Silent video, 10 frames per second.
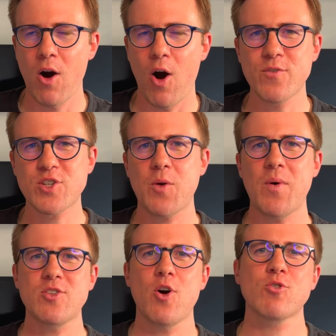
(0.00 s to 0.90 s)
Obviously,
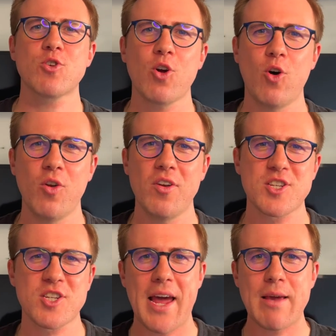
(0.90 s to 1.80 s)
when Dr. Gordon
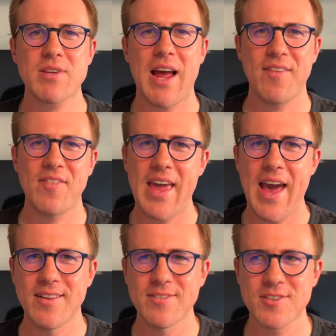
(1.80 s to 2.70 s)
escapes at the
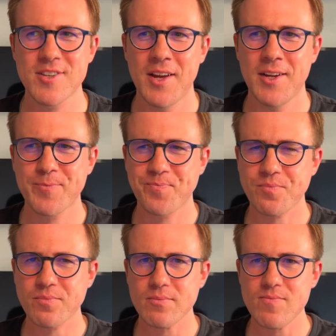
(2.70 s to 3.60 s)
end,
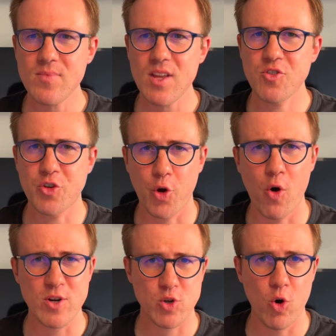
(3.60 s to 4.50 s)
the
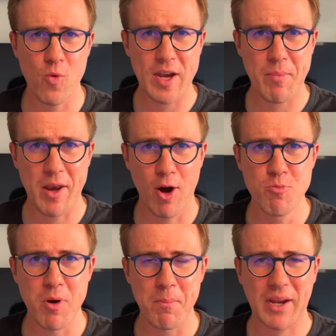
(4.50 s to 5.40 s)
door has already been
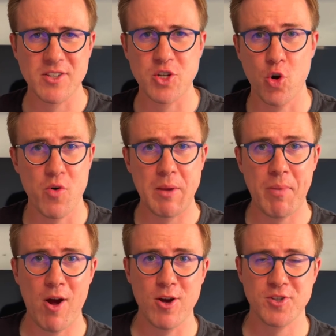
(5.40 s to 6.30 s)
open because he's already
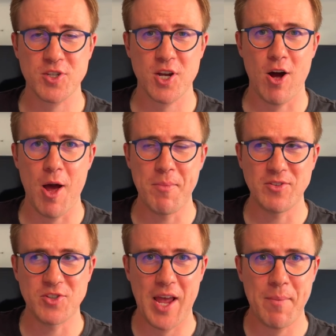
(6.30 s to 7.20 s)
passed the time
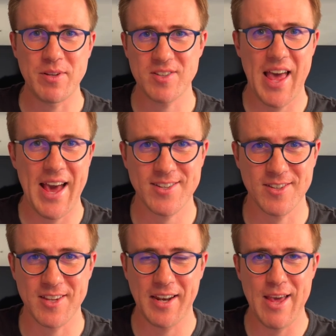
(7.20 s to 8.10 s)
and Zepp is there to
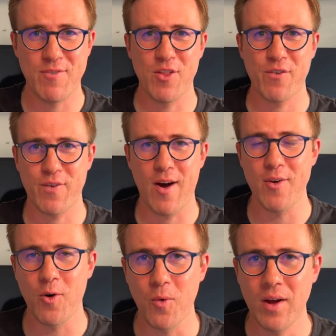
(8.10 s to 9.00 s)
deliver the
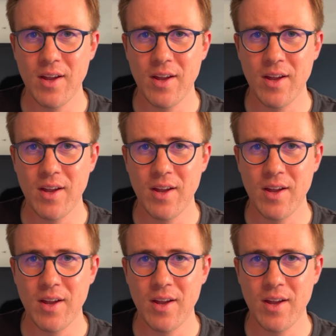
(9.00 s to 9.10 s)
final